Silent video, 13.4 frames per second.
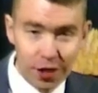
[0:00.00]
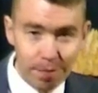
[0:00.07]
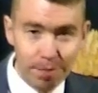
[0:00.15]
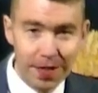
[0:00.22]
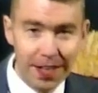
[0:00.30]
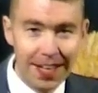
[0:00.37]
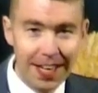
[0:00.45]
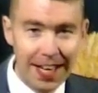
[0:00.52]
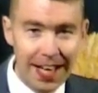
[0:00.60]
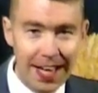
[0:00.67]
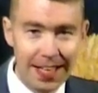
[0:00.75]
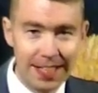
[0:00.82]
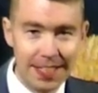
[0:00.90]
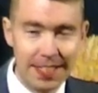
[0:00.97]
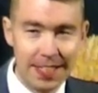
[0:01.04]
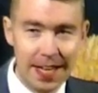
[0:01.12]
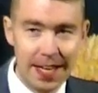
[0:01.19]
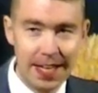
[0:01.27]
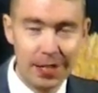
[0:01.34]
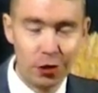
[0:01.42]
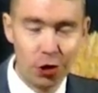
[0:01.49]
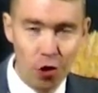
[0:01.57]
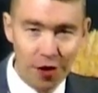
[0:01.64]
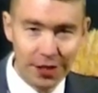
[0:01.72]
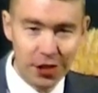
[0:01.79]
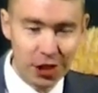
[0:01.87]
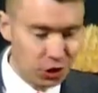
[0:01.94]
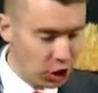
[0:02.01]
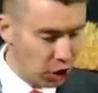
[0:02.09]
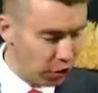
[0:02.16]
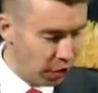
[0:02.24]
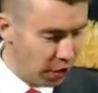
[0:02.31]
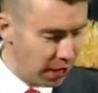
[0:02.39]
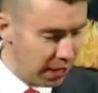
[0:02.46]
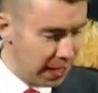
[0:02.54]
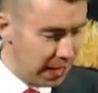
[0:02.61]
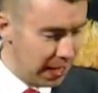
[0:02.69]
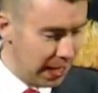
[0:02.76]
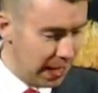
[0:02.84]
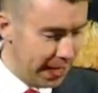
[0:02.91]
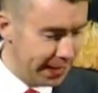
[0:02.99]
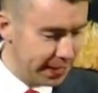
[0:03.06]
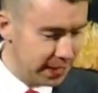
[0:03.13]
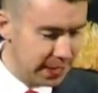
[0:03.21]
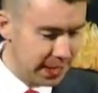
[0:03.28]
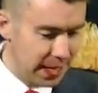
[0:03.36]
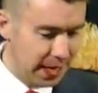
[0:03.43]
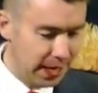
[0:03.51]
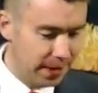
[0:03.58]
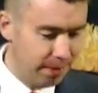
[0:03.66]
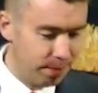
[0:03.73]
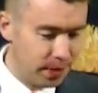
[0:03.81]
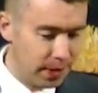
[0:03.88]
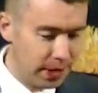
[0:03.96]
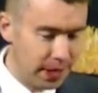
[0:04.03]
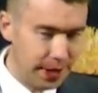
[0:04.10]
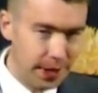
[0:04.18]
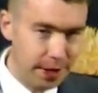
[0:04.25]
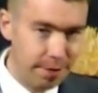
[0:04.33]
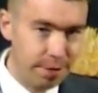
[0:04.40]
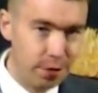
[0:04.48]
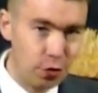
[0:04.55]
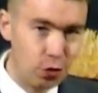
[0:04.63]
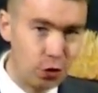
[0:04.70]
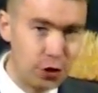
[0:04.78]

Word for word: them, and uh, encourage each other and uh, if you